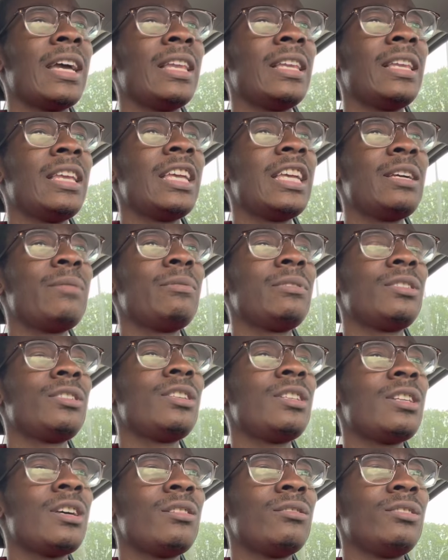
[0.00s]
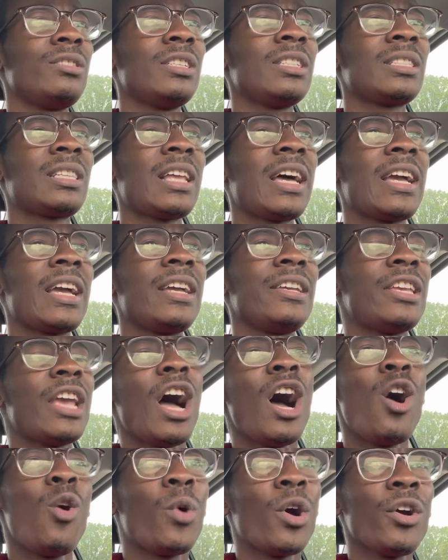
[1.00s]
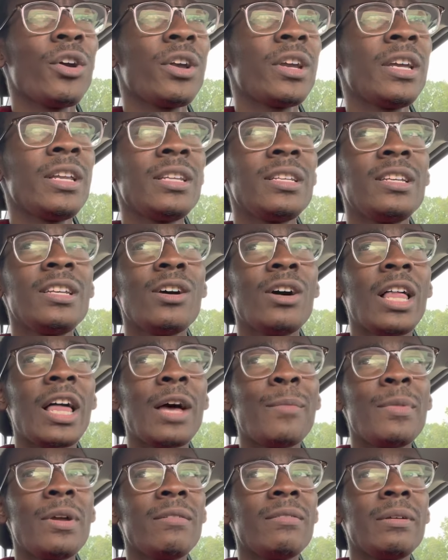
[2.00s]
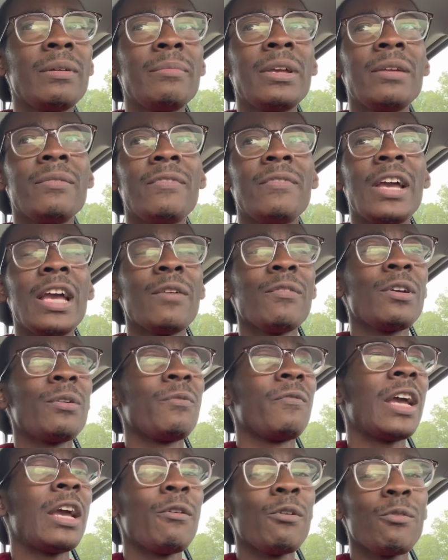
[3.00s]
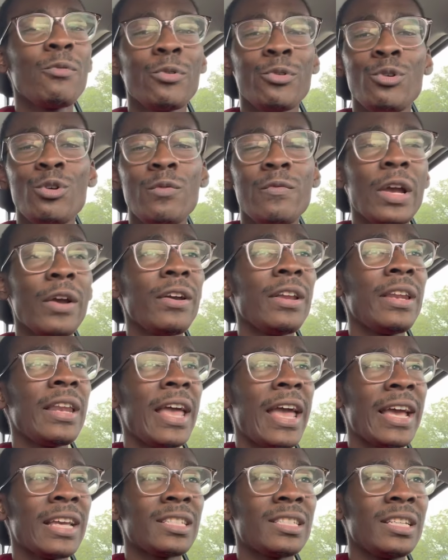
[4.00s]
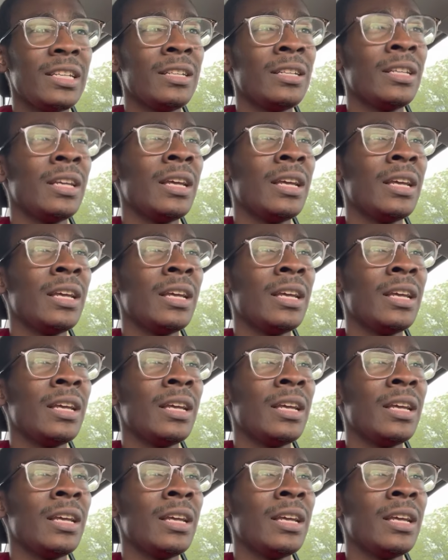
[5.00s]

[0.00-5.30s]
and he was, you know, just like, y'all working, you know, I mean very, very rude, very nasty.